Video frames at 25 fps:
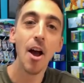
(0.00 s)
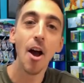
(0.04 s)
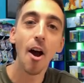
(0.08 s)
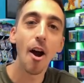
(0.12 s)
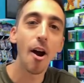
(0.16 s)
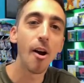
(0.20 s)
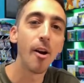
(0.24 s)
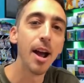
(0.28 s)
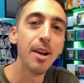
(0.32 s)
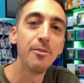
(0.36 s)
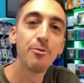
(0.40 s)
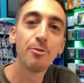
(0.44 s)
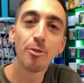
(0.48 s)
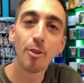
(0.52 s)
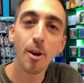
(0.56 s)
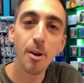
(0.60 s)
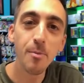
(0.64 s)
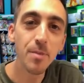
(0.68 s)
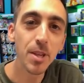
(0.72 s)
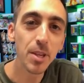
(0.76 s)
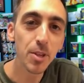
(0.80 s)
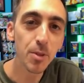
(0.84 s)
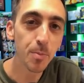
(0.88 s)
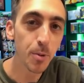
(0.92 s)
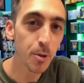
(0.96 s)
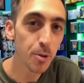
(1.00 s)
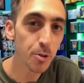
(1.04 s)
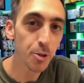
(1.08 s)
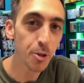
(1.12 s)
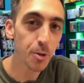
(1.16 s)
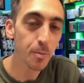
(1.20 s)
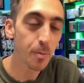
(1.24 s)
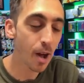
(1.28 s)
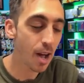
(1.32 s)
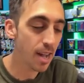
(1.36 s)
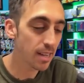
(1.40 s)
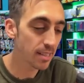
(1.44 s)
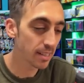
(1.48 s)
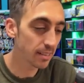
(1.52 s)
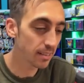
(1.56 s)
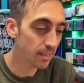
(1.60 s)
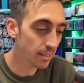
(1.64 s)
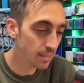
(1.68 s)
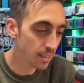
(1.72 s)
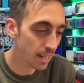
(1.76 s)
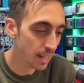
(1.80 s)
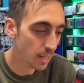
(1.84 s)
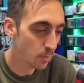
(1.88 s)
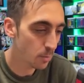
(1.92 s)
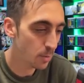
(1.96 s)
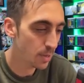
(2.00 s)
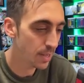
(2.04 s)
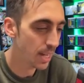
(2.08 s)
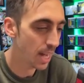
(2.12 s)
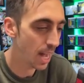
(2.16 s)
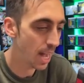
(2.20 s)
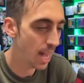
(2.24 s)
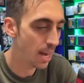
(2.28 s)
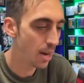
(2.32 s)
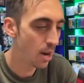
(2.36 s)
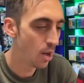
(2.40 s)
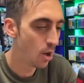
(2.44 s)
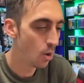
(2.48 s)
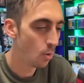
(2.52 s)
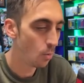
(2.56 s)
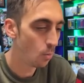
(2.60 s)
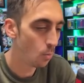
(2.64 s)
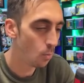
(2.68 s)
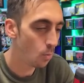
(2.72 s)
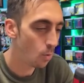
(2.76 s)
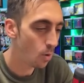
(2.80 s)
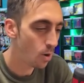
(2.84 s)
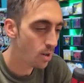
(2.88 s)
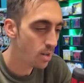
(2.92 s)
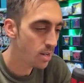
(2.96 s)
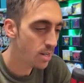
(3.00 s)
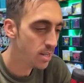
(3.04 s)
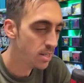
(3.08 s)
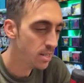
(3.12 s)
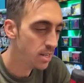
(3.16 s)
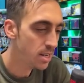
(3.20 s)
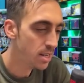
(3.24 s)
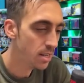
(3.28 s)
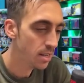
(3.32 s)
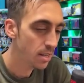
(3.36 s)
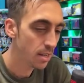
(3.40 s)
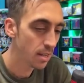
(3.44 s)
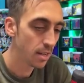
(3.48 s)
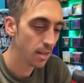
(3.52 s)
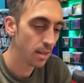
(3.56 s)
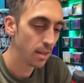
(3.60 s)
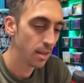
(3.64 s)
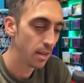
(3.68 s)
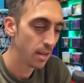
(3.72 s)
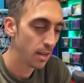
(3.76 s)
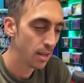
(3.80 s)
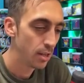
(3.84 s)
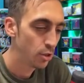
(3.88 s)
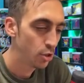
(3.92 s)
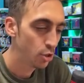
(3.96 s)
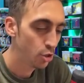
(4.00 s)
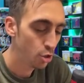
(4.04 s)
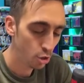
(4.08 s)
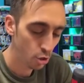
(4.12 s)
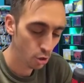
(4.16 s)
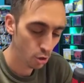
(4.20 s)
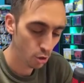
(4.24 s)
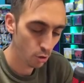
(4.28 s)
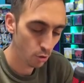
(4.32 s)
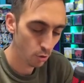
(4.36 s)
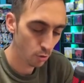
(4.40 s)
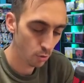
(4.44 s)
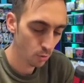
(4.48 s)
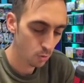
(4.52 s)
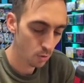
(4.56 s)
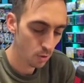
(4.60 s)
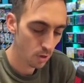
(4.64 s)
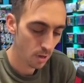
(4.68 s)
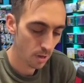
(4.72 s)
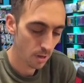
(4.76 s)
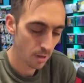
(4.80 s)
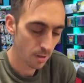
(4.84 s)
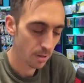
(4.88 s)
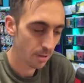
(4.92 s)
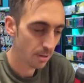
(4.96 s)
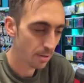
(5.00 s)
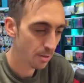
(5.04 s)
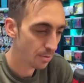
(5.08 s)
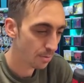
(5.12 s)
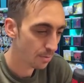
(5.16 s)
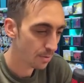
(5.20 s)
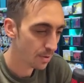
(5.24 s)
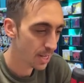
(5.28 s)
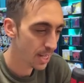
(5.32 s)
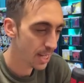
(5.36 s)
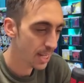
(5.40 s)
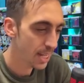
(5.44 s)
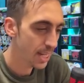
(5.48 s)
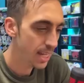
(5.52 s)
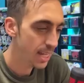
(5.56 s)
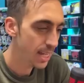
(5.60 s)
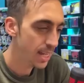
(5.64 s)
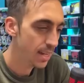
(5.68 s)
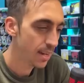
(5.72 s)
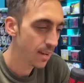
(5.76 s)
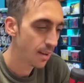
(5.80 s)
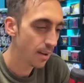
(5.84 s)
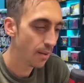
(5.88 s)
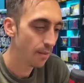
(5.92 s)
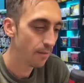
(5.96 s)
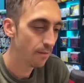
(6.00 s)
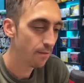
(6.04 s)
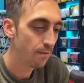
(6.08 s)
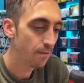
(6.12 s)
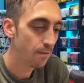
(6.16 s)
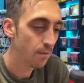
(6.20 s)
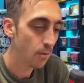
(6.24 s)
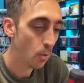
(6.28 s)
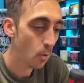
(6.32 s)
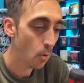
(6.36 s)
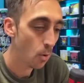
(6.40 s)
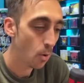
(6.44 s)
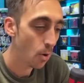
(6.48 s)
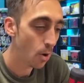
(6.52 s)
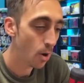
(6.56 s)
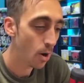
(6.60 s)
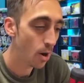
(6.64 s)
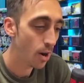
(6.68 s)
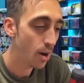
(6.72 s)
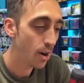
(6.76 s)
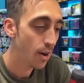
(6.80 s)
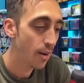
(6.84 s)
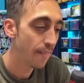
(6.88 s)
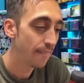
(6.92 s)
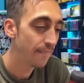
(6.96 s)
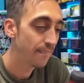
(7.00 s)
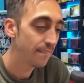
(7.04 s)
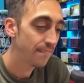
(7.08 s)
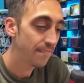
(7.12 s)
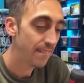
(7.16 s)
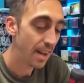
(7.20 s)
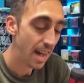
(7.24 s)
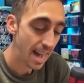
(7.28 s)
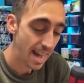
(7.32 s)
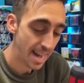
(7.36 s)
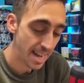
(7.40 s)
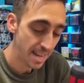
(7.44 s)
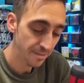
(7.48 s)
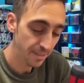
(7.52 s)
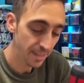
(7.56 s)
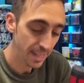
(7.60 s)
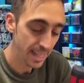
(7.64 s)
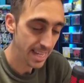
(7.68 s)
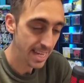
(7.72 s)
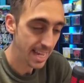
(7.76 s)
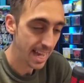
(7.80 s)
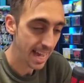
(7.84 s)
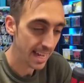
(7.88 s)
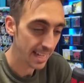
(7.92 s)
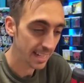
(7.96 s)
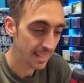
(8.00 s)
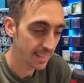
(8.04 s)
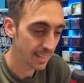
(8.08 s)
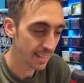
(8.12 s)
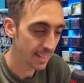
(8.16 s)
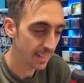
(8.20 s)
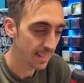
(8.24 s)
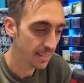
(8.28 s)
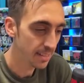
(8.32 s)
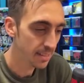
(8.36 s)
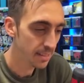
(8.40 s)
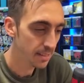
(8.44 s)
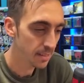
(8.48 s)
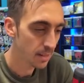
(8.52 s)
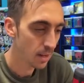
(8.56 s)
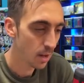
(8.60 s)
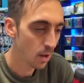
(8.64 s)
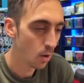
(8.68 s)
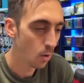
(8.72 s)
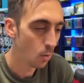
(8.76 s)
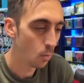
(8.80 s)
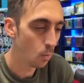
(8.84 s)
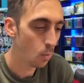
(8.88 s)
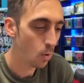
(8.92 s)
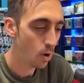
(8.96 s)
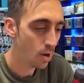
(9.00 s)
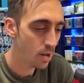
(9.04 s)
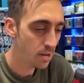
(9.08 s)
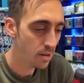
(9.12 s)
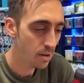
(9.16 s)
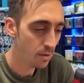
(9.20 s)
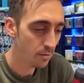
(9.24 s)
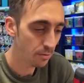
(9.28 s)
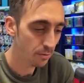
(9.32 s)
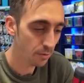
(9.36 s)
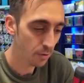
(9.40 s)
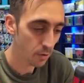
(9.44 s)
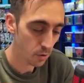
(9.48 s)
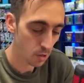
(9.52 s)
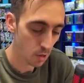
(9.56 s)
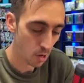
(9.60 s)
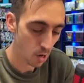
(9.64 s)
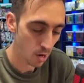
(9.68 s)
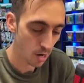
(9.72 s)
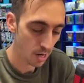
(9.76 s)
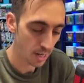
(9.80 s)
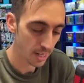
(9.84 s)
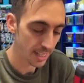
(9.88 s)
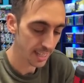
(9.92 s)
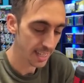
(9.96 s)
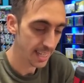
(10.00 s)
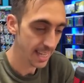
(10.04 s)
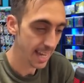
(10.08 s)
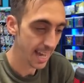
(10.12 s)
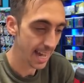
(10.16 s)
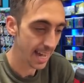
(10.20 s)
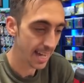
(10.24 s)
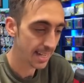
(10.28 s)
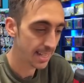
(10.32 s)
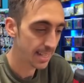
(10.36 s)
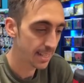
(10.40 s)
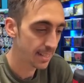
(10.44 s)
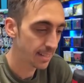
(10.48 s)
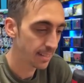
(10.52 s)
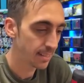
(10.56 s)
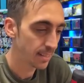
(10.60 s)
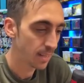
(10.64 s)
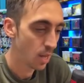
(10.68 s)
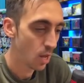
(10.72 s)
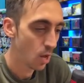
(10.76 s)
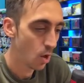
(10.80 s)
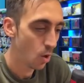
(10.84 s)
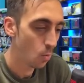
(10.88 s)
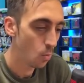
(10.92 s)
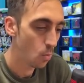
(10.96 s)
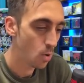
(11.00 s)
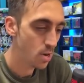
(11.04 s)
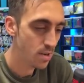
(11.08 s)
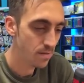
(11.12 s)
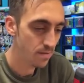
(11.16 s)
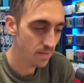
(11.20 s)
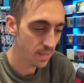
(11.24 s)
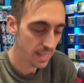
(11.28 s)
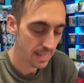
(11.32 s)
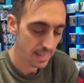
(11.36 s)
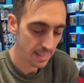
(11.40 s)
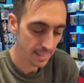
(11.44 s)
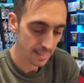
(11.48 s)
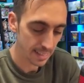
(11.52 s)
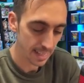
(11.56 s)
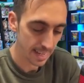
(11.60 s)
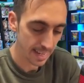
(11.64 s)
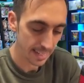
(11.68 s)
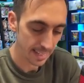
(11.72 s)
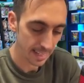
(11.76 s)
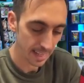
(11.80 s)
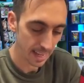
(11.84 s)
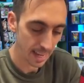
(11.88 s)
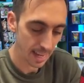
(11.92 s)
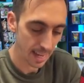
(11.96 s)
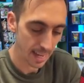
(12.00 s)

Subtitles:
All right, from this booster box, it looks like we got 1, 2, 3, 4, 5 EXs, one full art EX, one of these like